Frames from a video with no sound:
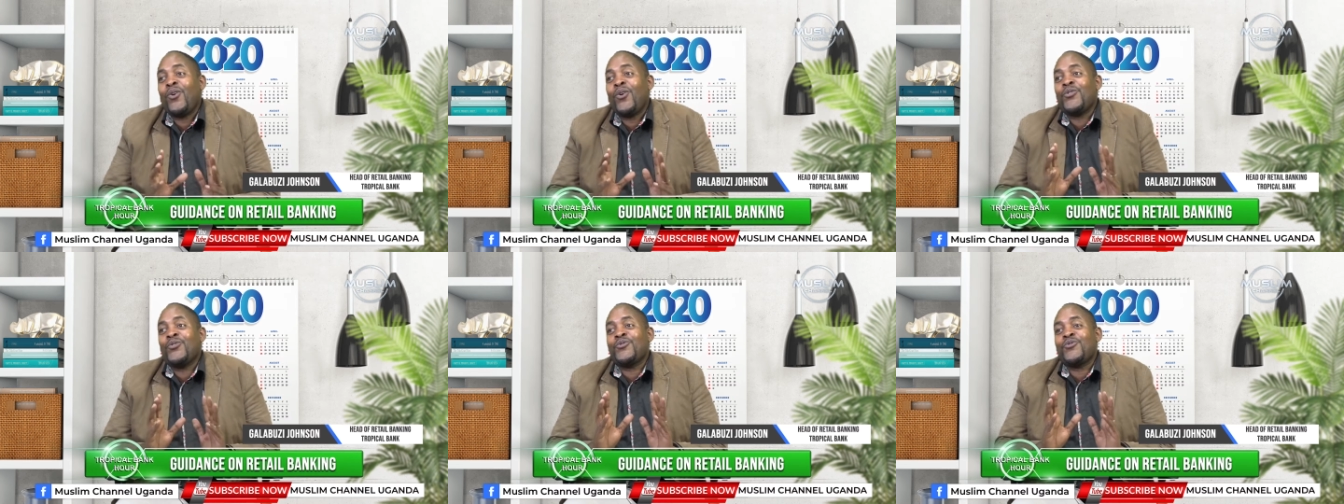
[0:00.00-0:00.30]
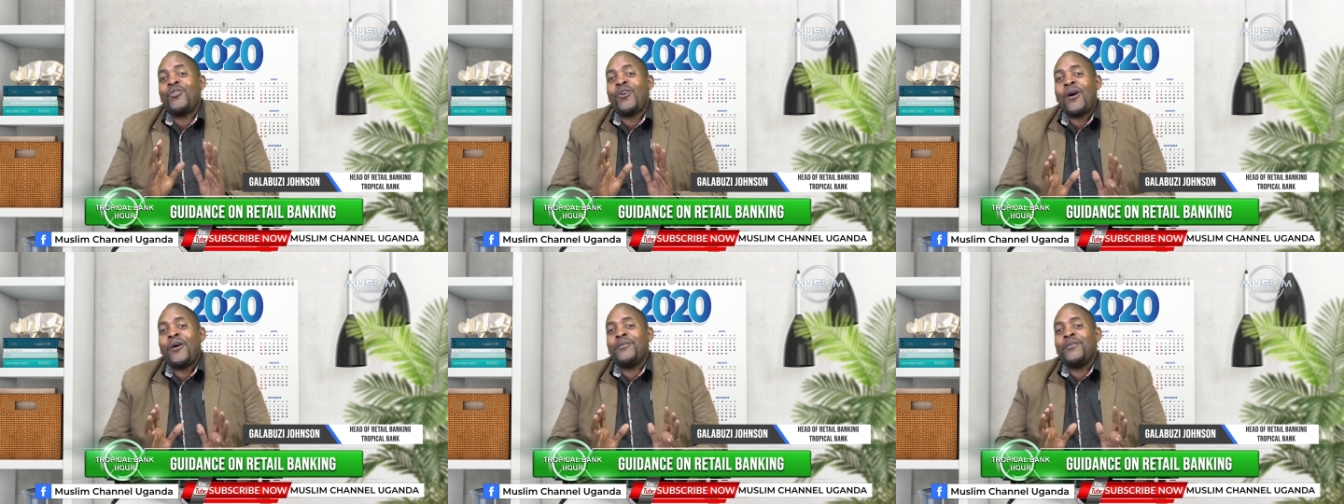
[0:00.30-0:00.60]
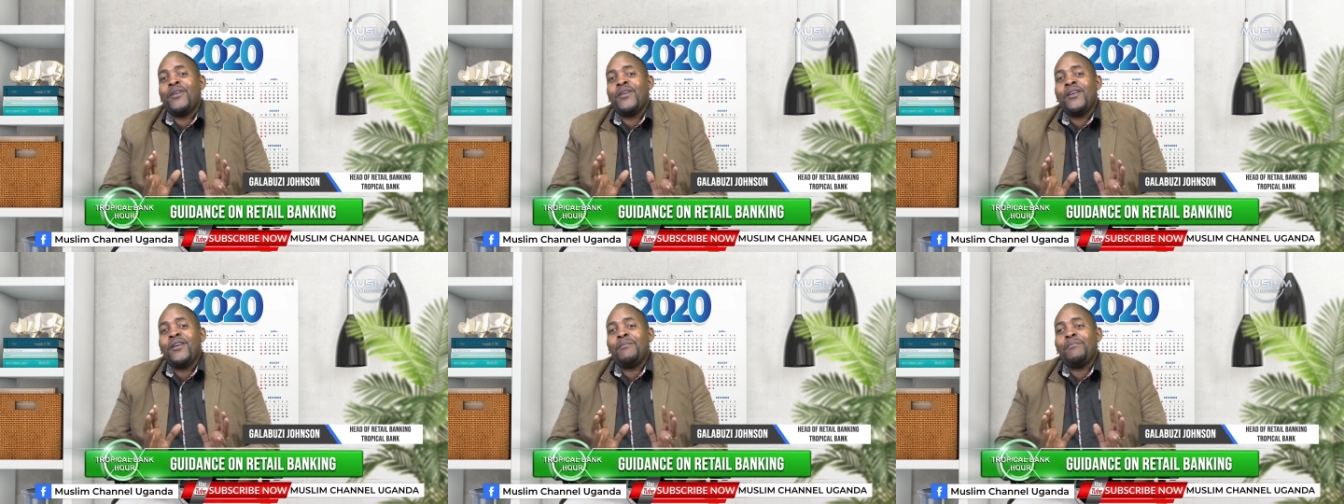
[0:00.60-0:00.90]
on the ground,
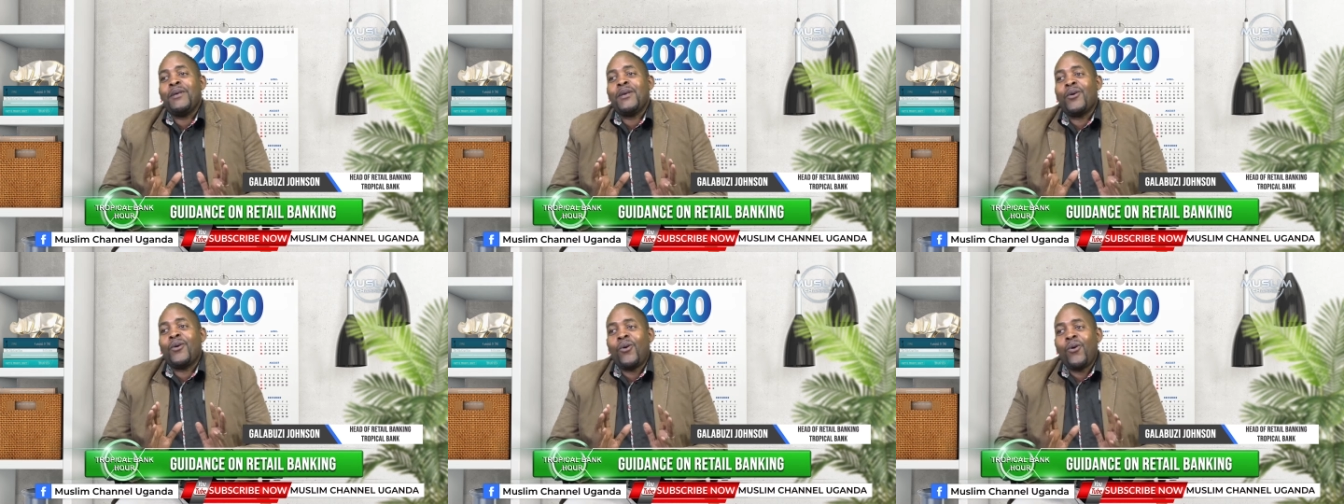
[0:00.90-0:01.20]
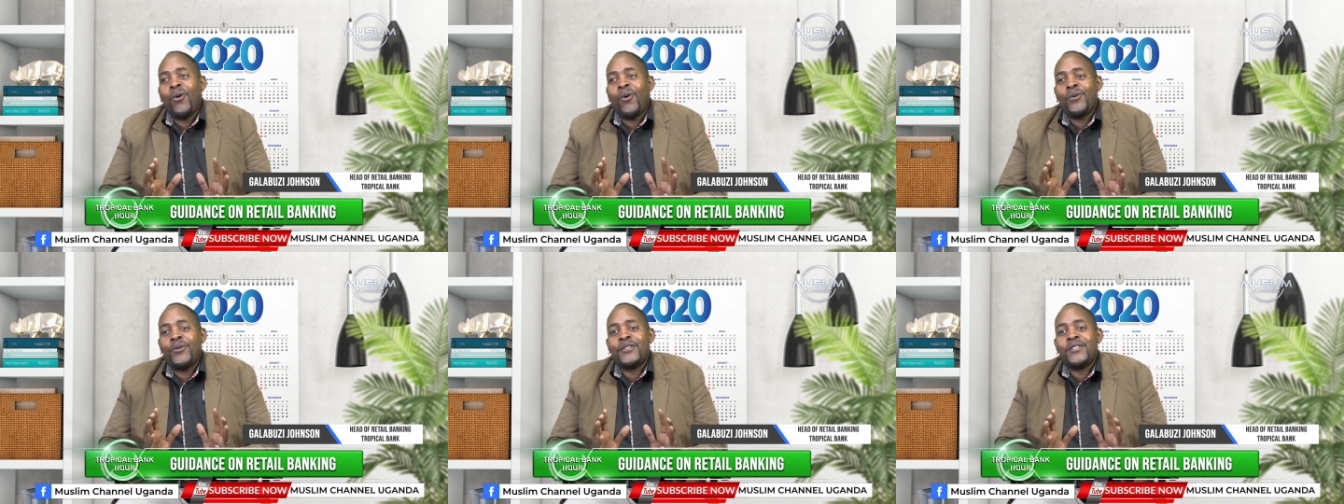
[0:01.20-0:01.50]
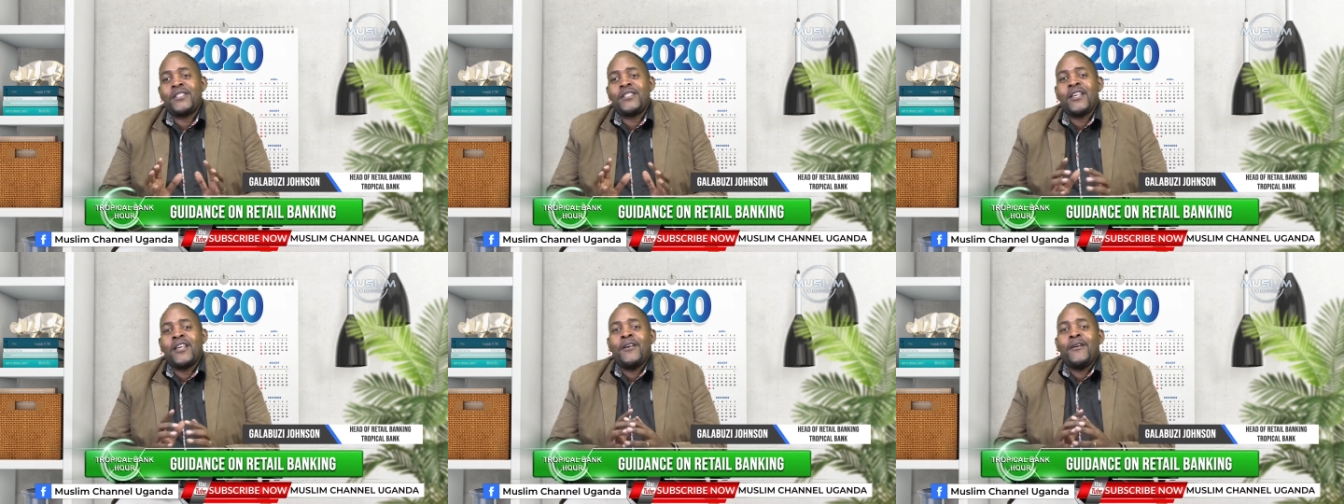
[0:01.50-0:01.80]

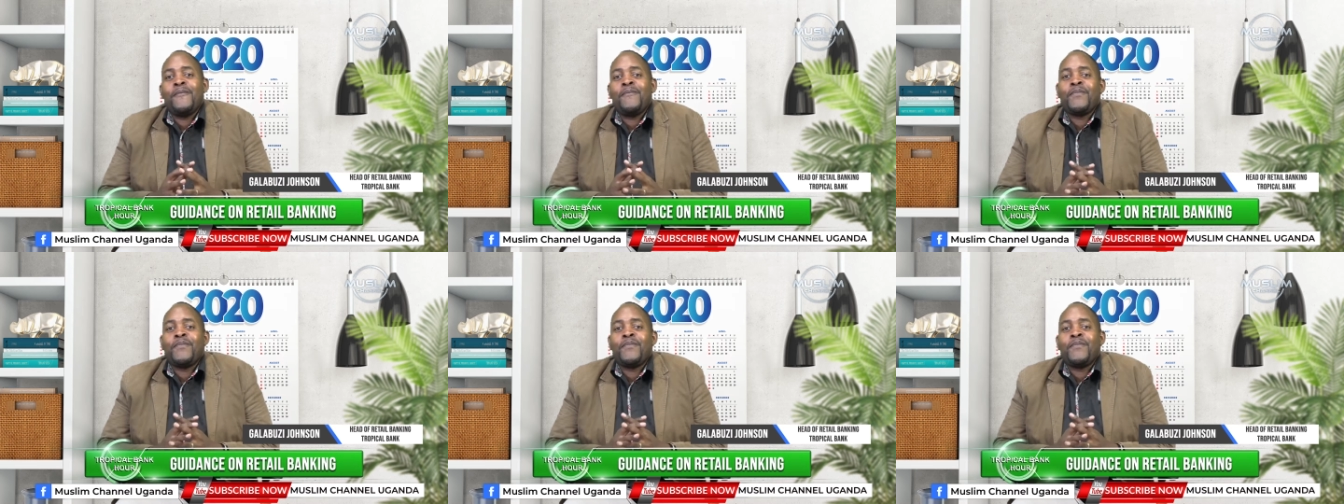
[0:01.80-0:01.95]
because